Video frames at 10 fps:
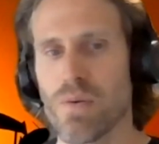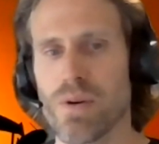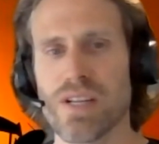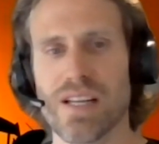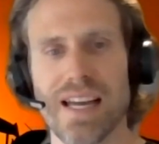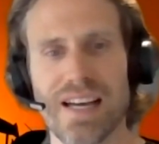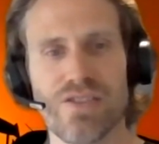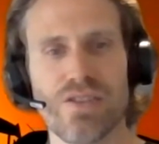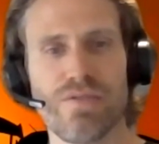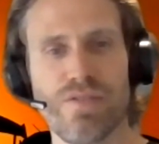which
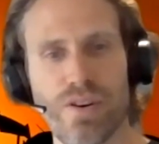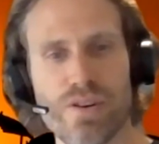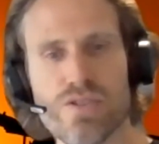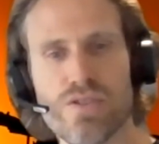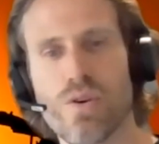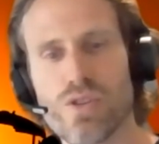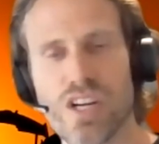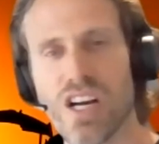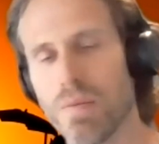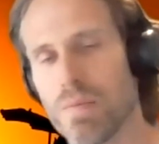allows you to focus your
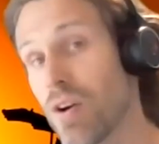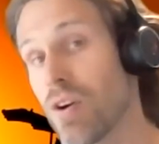time